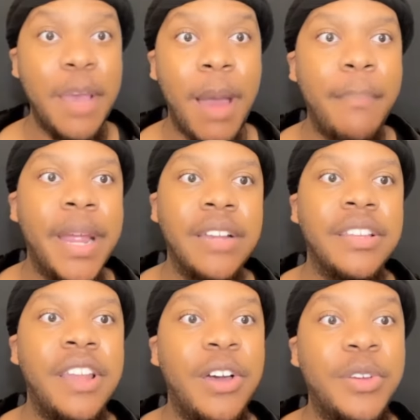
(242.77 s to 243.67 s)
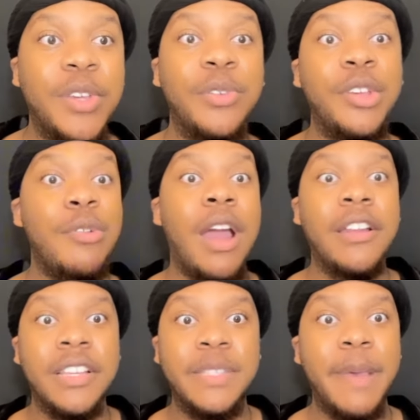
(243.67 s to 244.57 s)
I barely know you. You
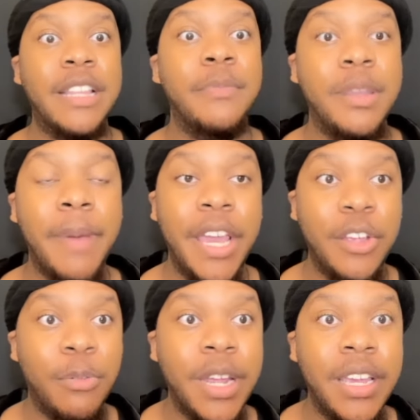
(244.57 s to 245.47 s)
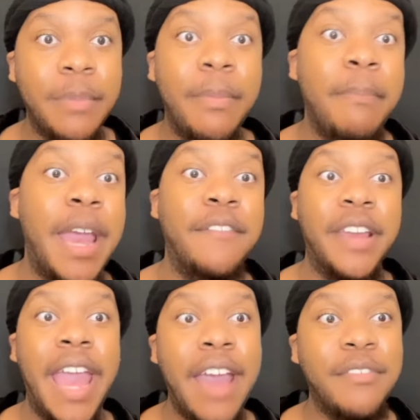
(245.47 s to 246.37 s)
already expecting me to pay your rent, pay for
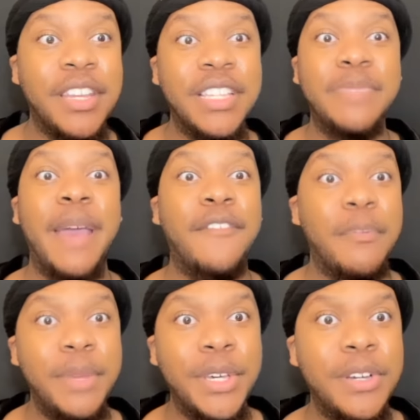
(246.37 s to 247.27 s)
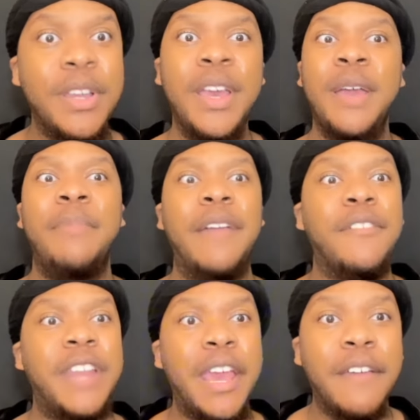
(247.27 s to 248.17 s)
cavities, pay for milk, pay
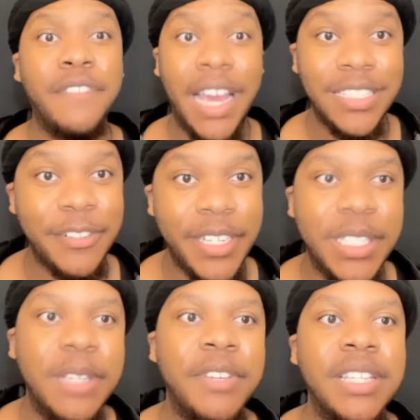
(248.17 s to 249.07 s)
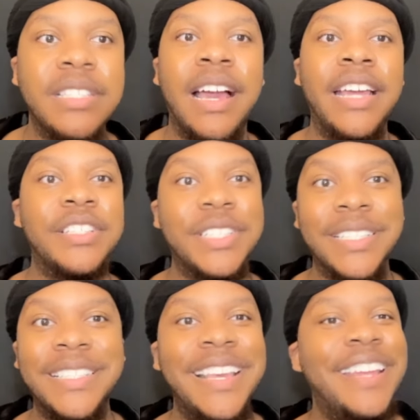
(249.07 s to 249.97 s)
for damn flat screen TVs. Like, it's
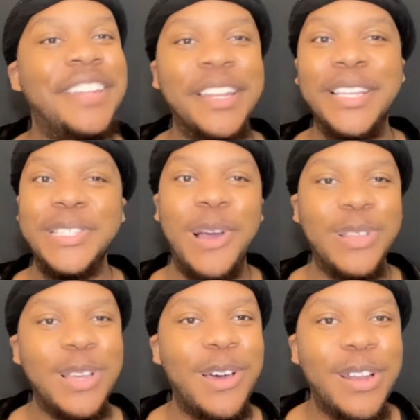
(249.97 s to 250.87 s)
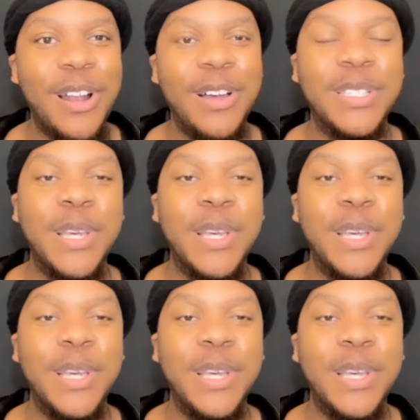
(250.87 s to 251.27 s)
just, the list goes on and on.